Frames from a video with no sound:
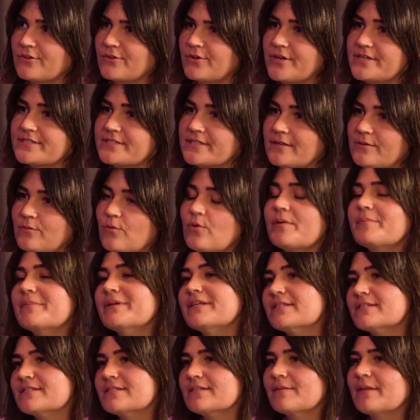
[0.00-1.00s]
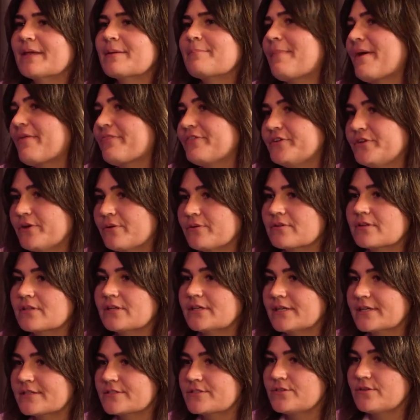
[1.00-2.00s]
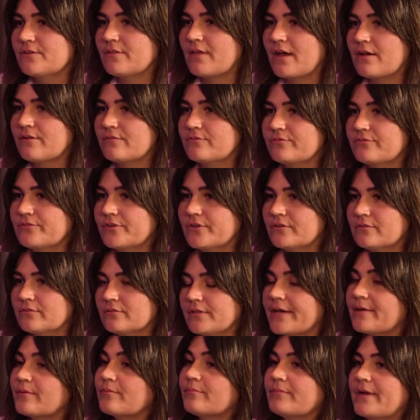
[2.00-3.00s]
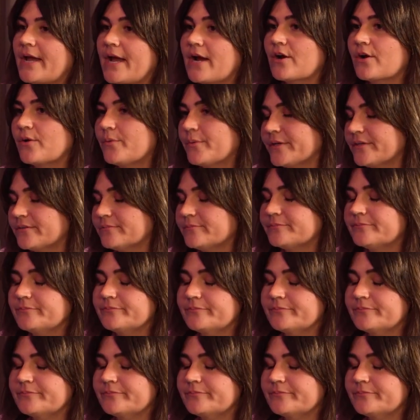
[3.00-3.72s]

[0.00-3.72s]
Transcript: Crazy. Well, I mean, it's like methadone clinics do that for like heroin.